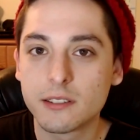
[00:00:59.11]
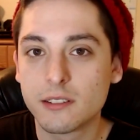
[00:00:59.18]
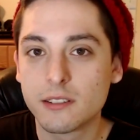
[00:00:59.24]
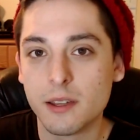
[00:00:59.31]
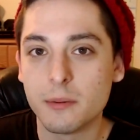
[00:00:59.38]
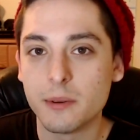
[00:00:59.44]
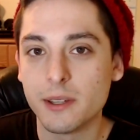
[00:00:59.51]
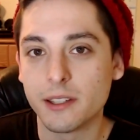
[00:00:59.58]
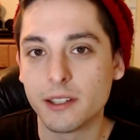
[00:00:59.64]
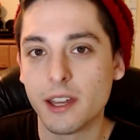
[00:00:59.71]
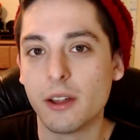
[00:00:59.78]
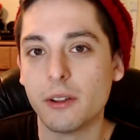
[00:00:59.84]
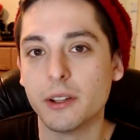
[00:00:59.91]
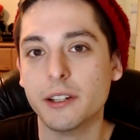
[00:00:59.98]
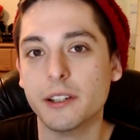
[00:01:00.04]
Hippie and
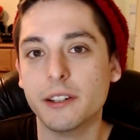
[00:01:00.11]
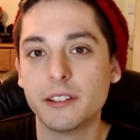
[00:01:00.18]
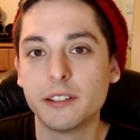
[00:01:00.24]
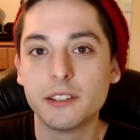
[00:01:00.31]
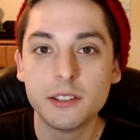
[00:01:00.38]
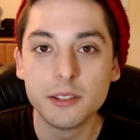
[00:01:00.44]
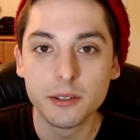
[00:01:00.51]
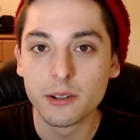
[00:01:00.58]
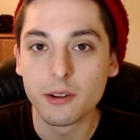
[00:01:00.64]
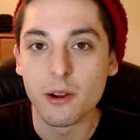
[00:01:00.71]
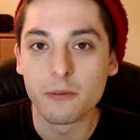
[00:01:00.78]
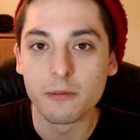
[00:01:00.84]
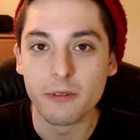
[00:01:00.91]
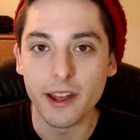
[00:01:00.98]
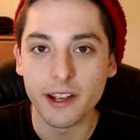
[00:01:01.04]
Kelly to do their
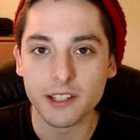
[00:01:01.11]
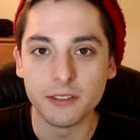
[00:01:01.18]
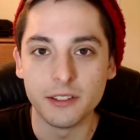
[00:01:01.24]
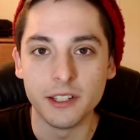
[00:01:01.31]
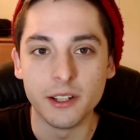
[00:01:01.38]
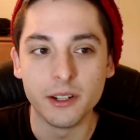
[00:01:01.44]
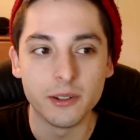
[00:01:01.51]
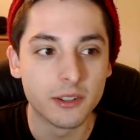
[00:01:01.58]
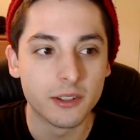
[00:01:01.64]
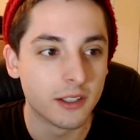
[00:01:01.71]
own facts video.